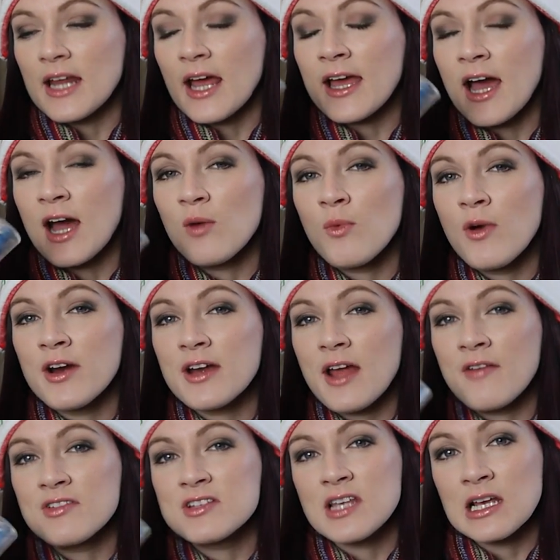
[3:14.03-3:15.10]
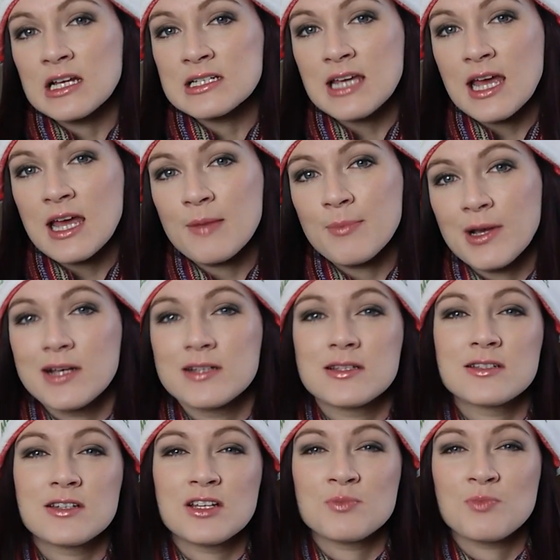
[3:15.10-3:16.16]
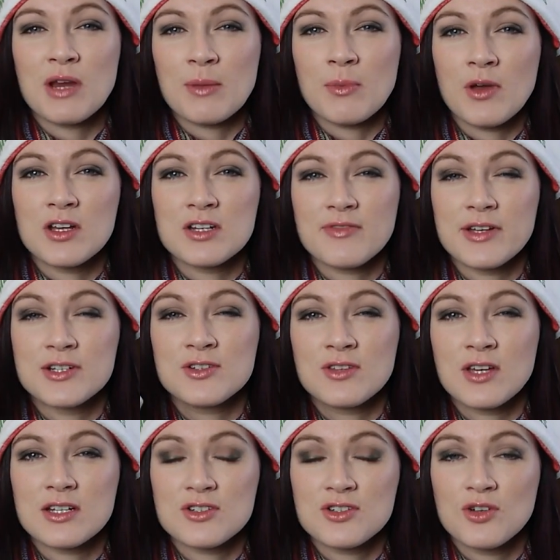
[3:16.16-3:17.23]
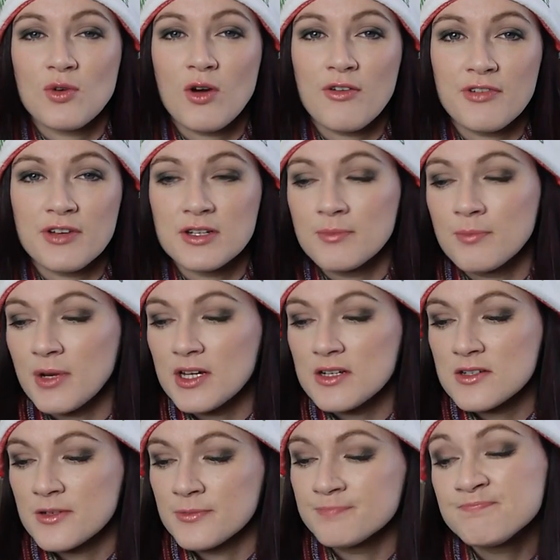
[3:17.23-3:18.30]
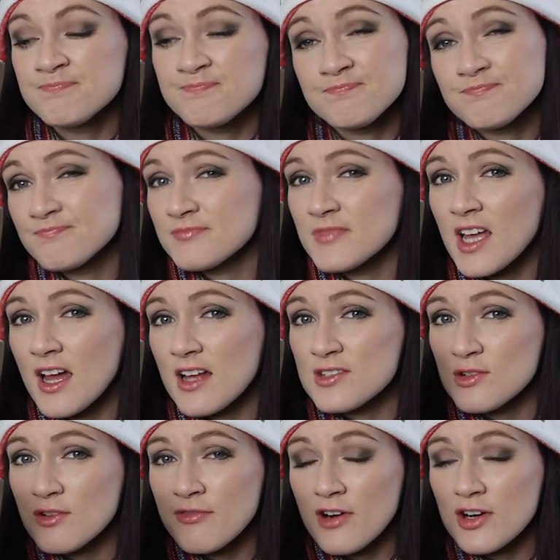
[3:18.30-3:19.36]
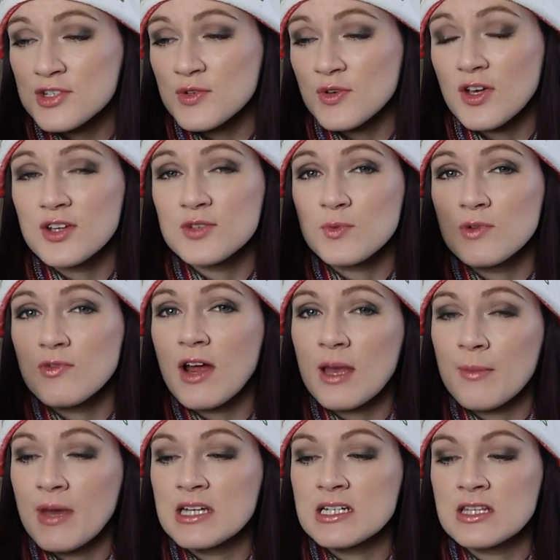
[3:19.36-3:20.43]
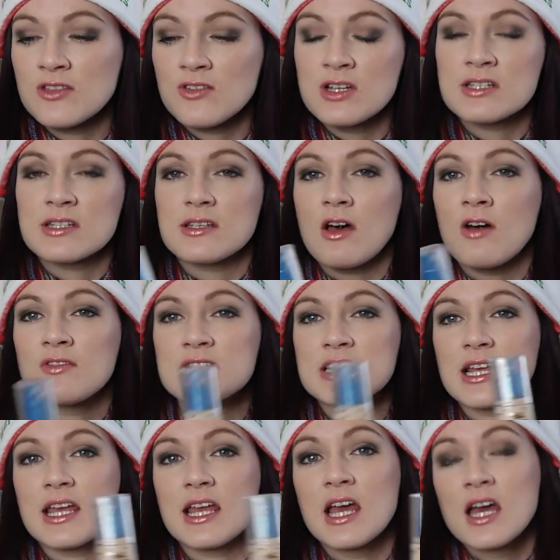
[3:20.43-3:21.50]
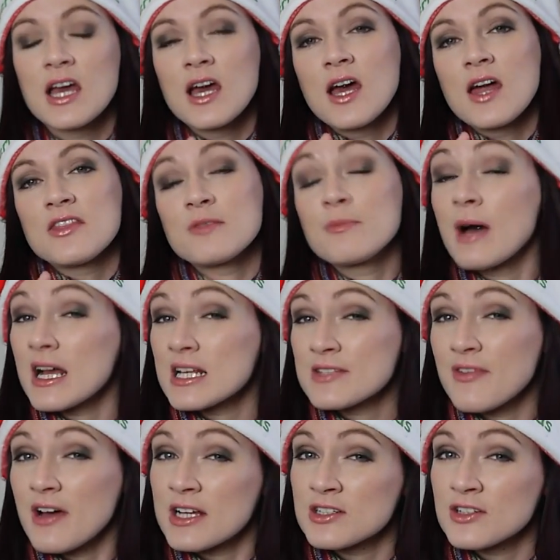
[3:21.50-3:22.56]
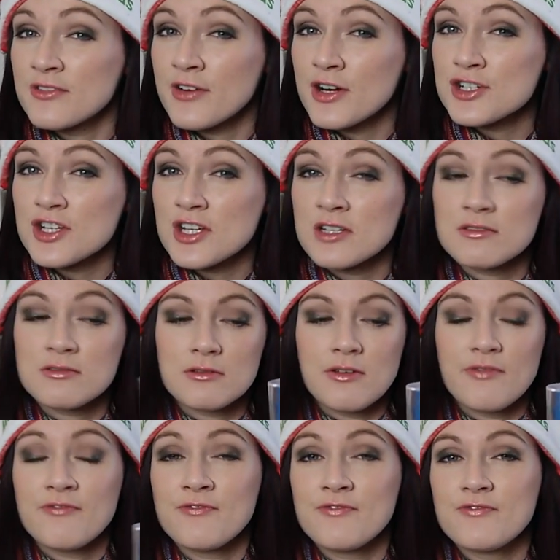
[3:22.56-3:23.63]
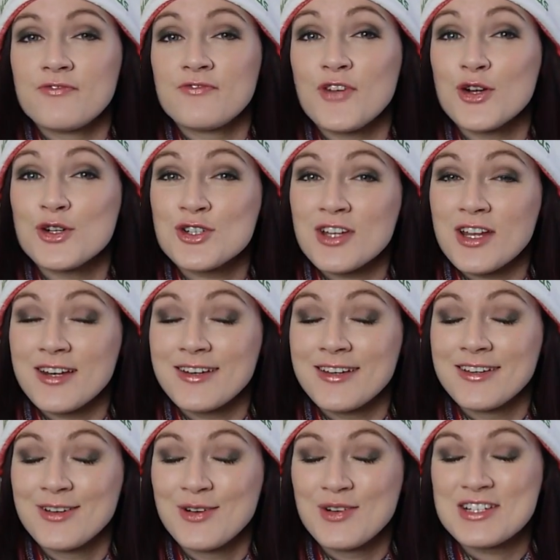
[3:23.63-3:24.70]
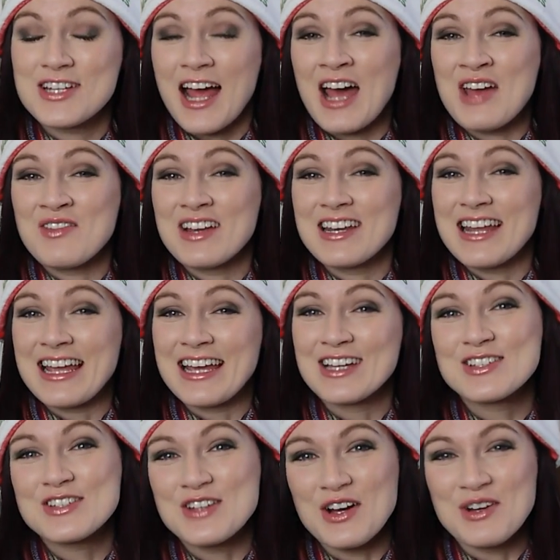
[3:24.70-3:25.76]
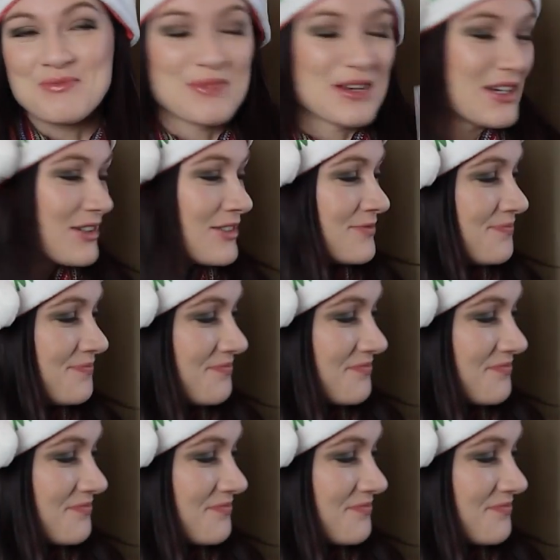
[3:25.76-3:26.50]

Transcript: I can't wear it every single day because it does break me out if I do that too often, but yeah, so far so good. Would recommend it. There is obviously the Max Factor version, which I will link down below.